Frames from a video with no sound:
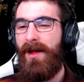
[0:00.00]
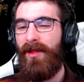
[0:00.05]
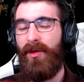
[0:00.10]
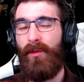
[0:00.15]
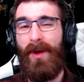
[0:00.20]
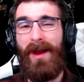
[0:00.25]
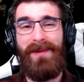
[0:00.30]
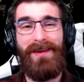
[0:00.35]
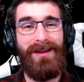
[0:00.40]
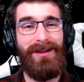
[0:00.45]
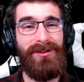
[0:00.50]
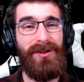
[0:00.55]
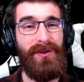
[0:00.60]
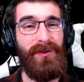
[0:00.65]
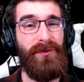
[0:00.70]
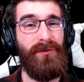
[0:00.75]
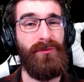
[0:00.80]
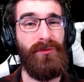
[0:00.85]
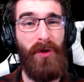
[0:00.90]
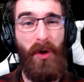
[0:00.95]
the way they can
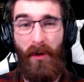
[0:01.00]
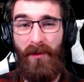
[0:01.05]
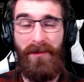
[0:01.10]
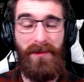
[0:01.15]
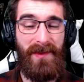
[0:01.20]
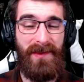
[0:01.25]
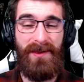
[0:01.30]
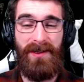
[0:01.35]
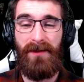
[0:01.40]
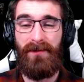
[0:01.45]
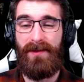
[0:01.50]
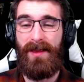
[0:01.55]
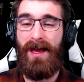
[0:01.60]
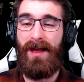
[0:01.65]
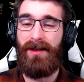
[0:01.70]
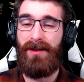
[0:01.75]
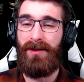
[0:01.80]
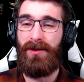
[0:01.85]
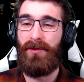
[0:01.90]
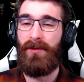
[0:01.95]
just throw themselves
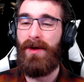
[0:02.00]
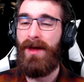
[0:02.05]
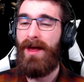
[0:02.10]
at you.